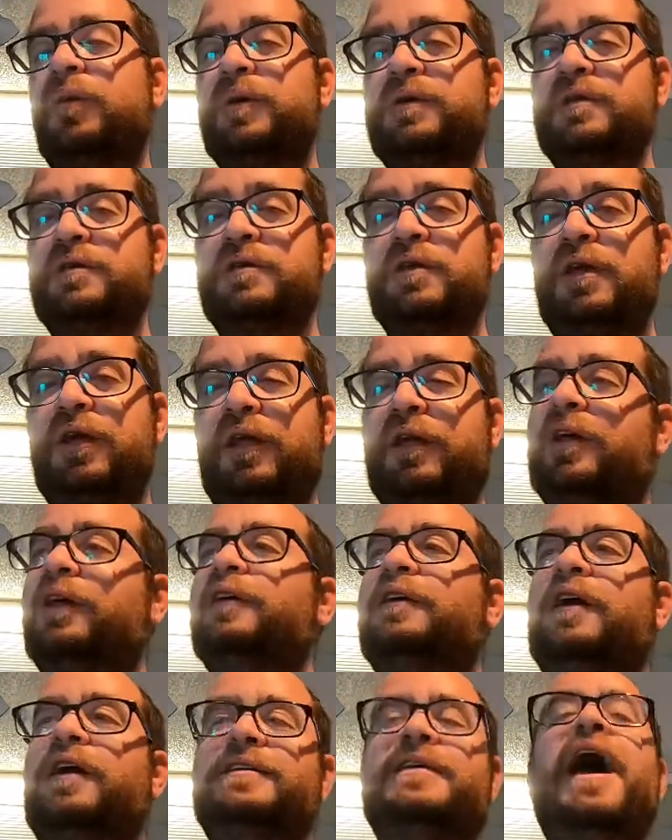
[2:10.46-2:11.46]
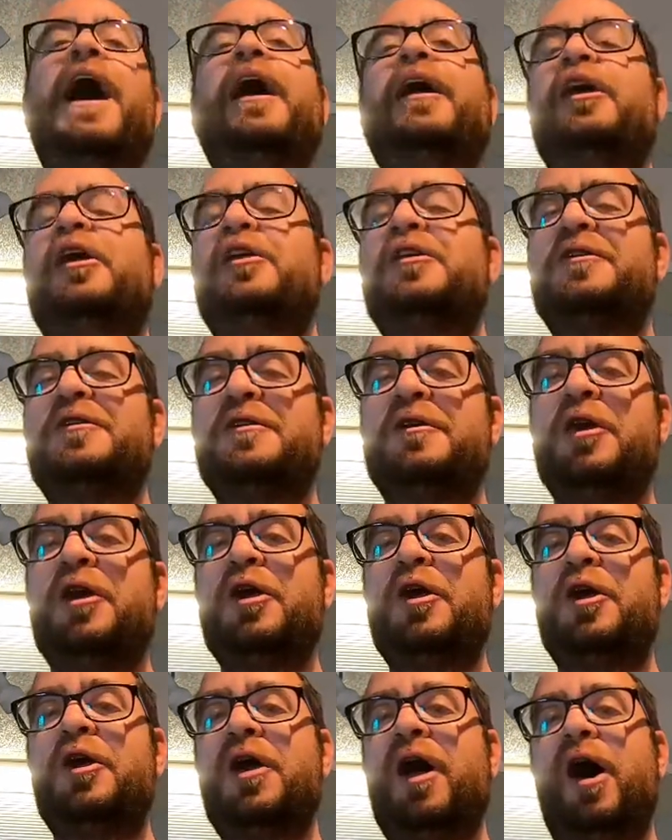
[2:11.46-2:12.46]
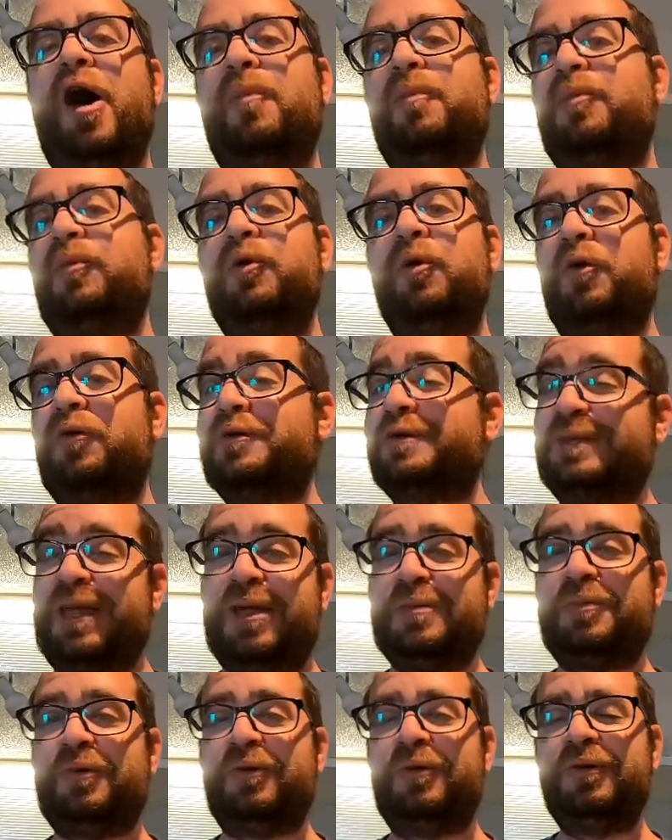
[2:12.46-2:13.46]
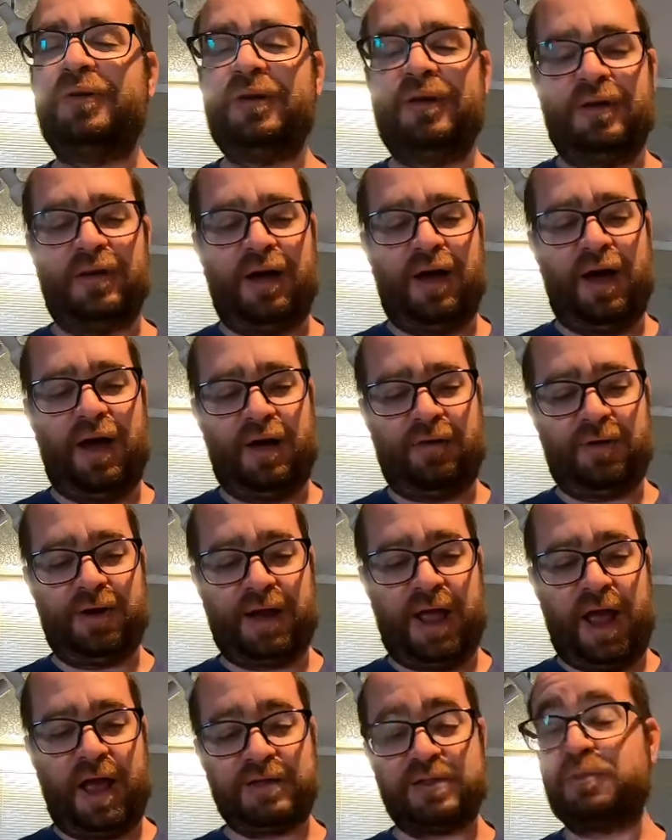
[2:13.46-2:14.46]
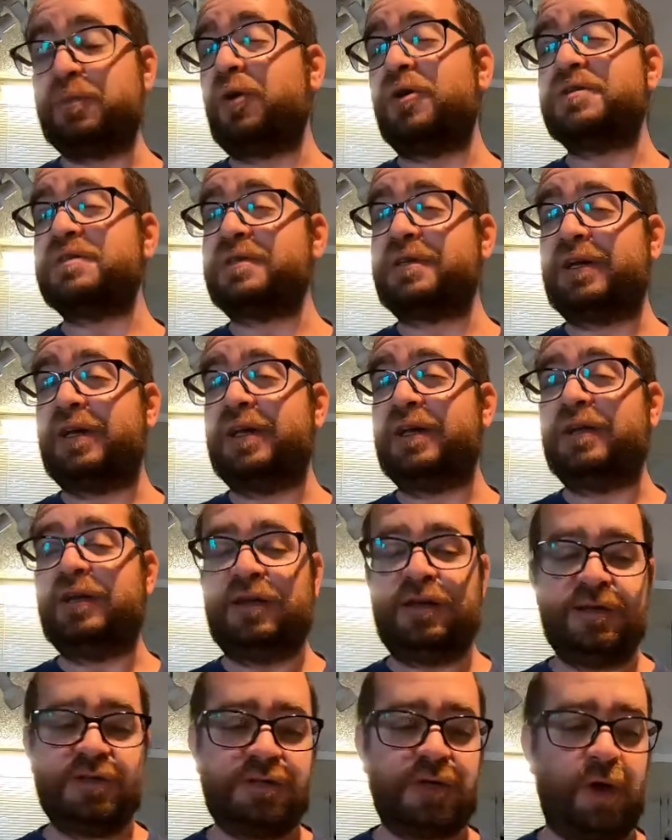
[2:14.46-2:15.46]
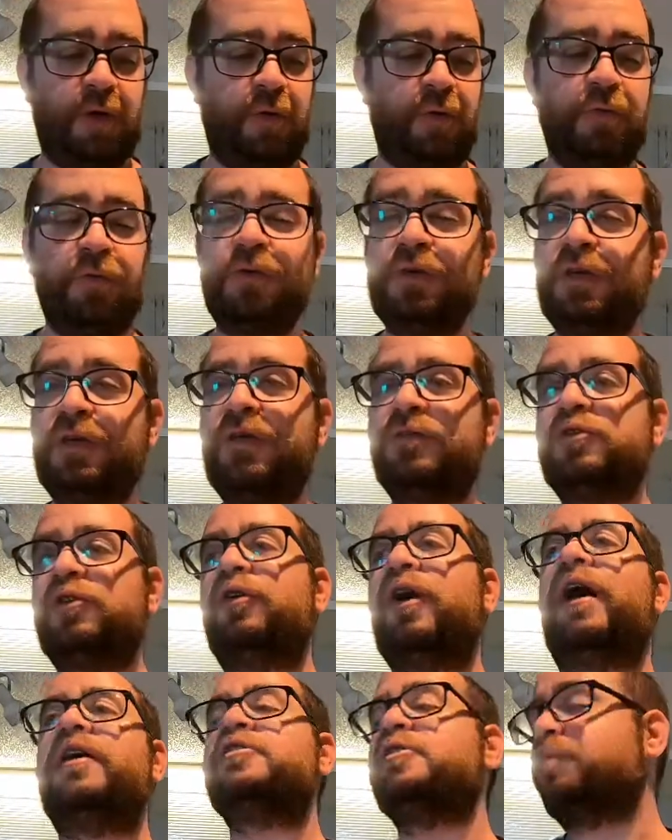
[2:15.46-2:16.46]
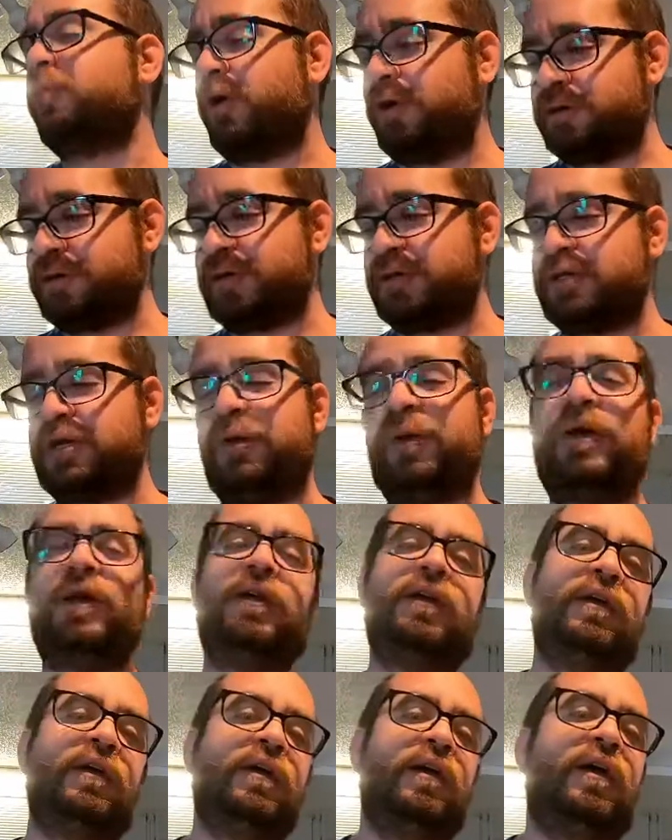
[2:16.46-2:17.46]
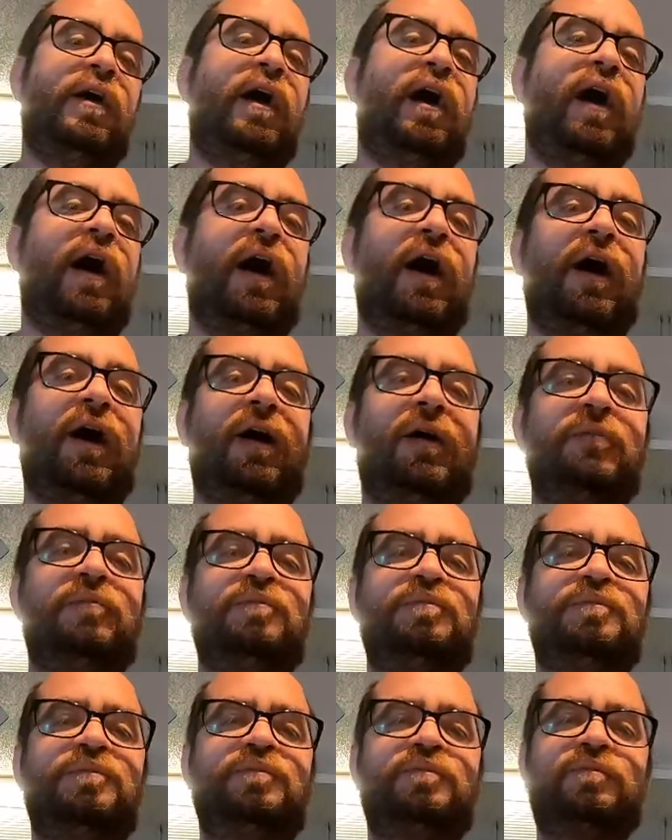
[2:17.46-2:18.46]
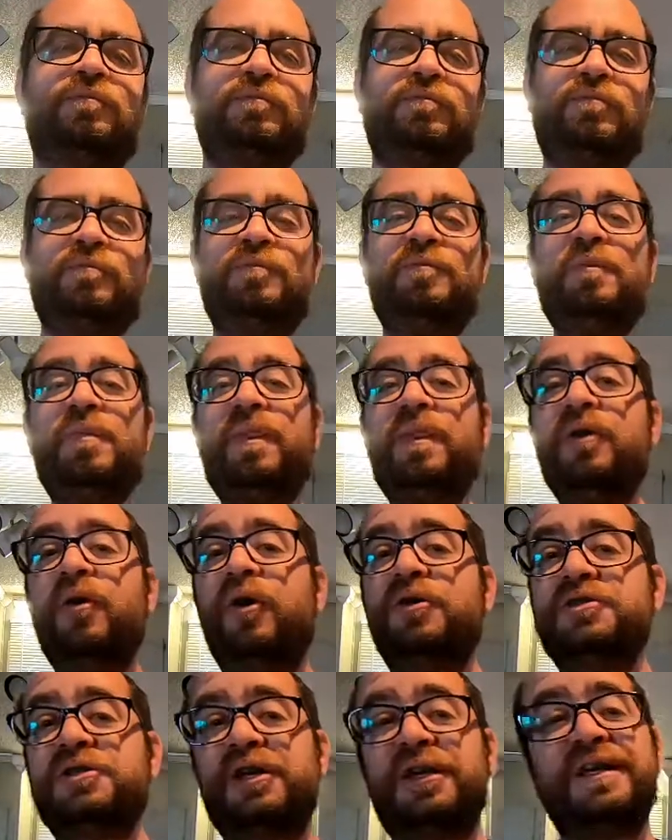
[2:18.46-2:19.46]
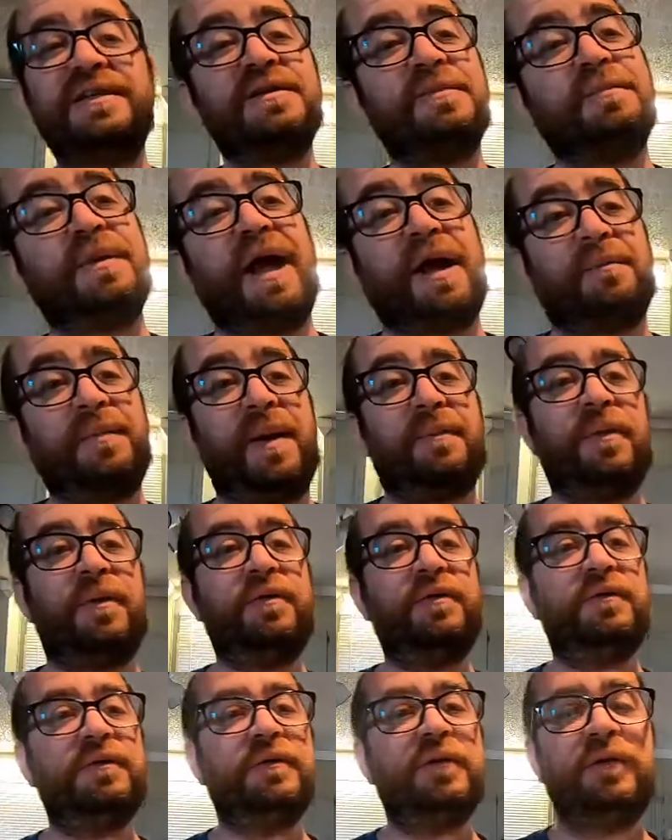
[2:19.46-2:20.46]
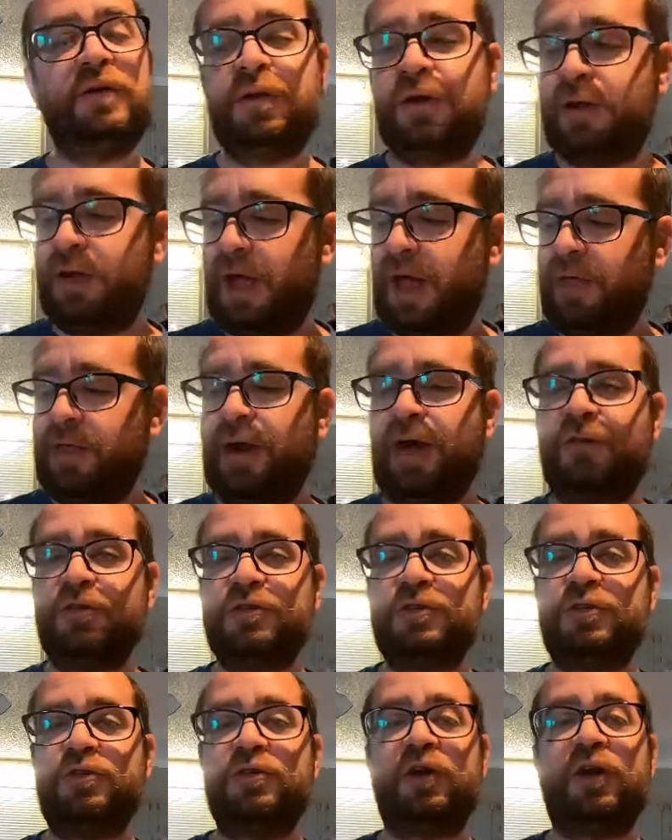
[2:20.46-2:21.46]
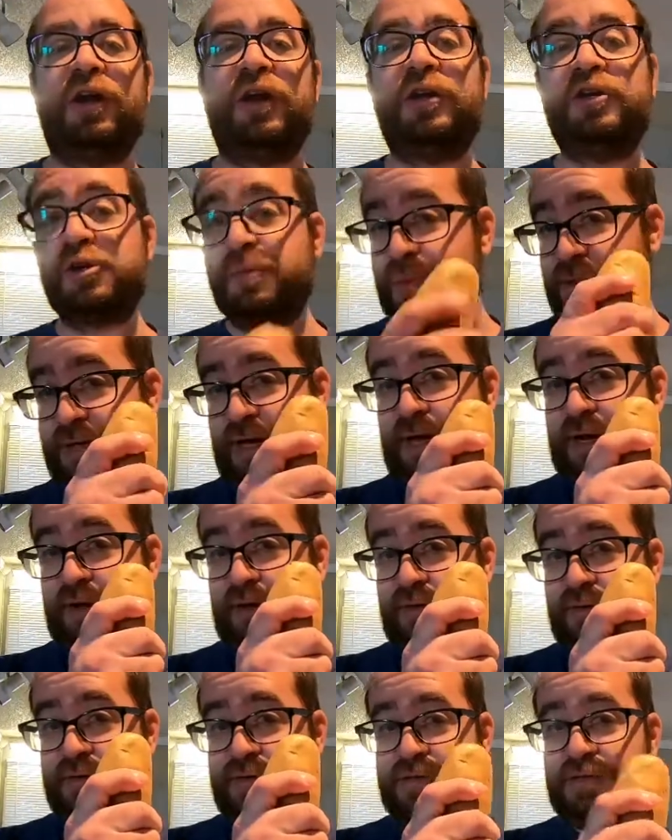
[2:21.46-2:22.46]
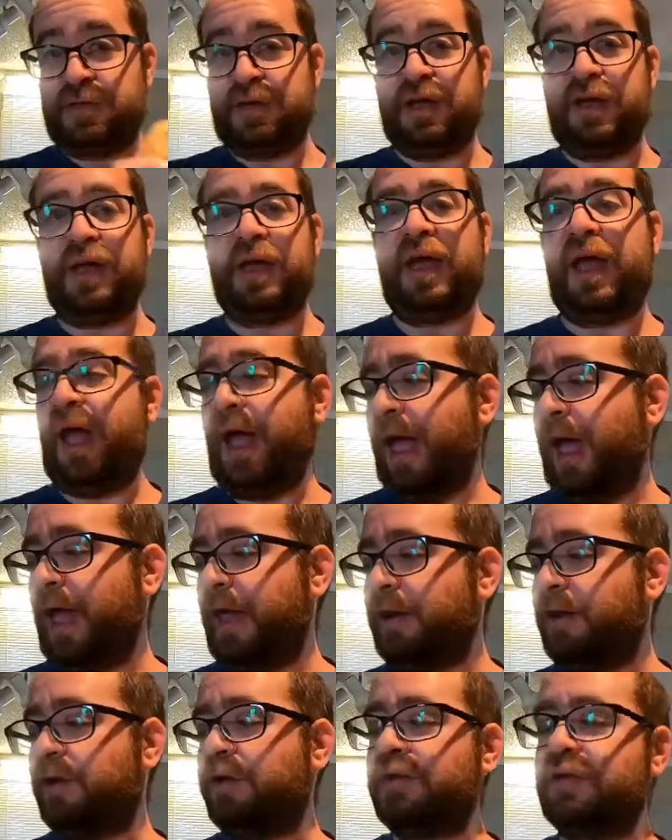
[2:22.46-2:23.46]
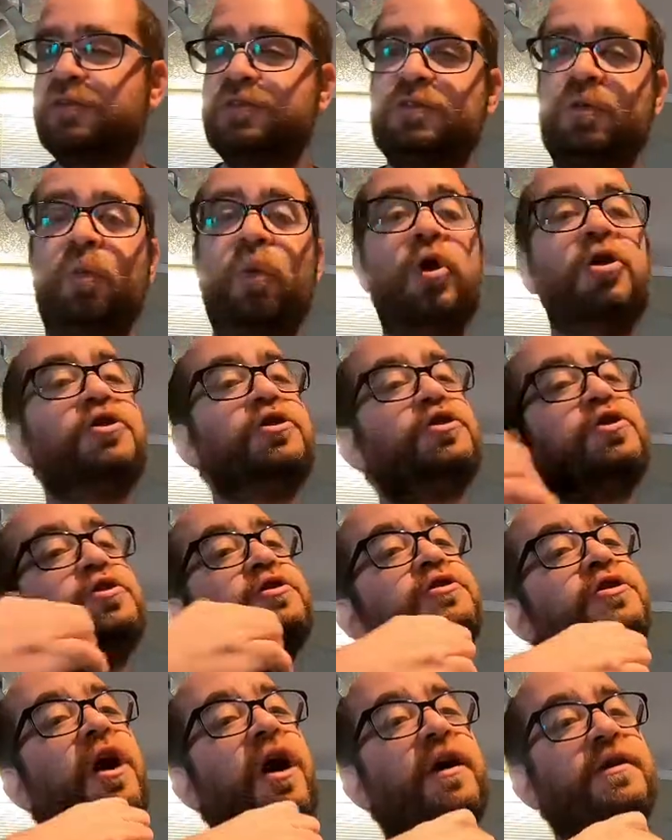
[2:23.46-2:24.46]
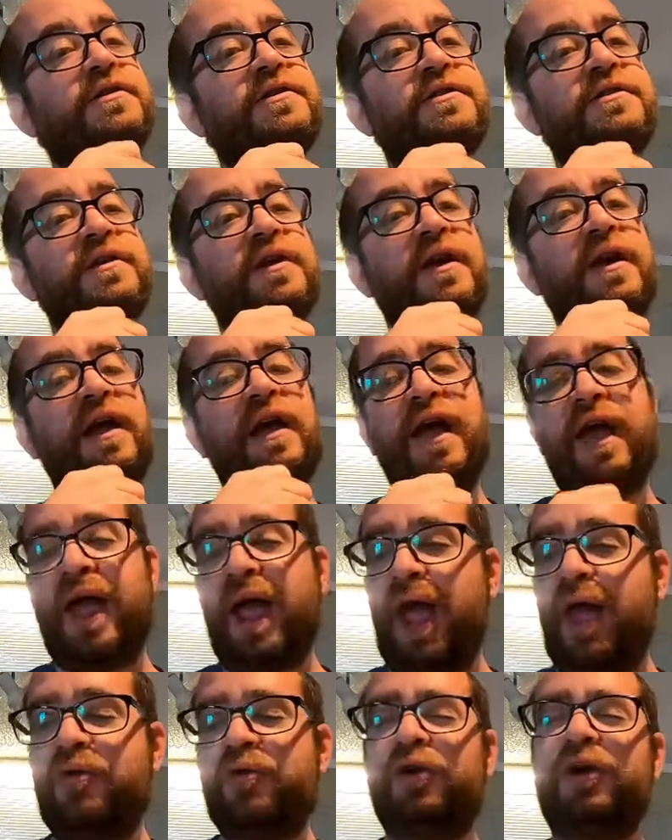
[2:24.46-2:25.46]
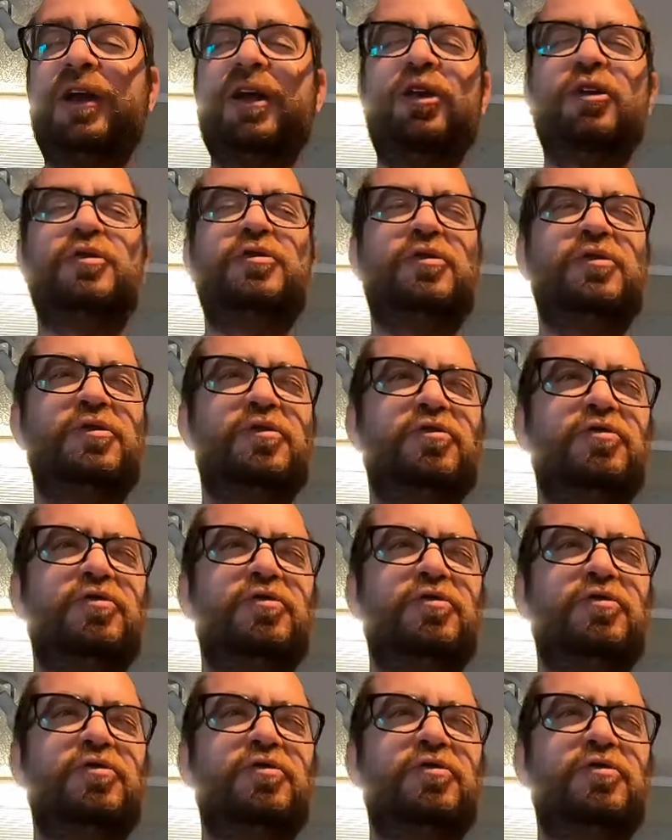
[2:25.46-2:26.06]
which is like an Italian up north staple, already has the parsley in it, so gives you a little extra parsley to it. Also, you're going to need some black pepper, and then obviously you're going to need your potatoes and some Worcestershire sauce, and you're going to need